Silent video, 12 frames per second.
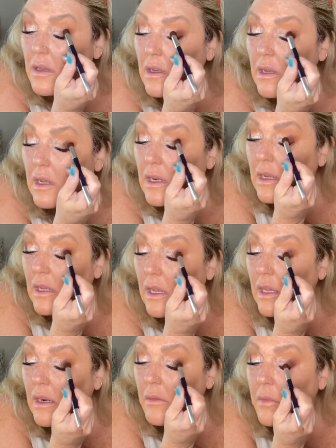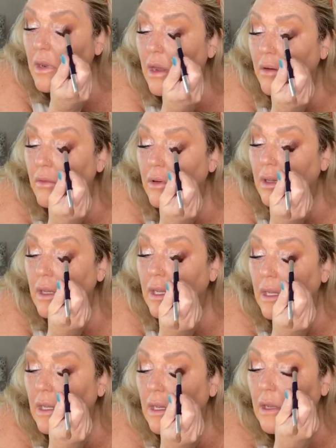And again, I'm not really,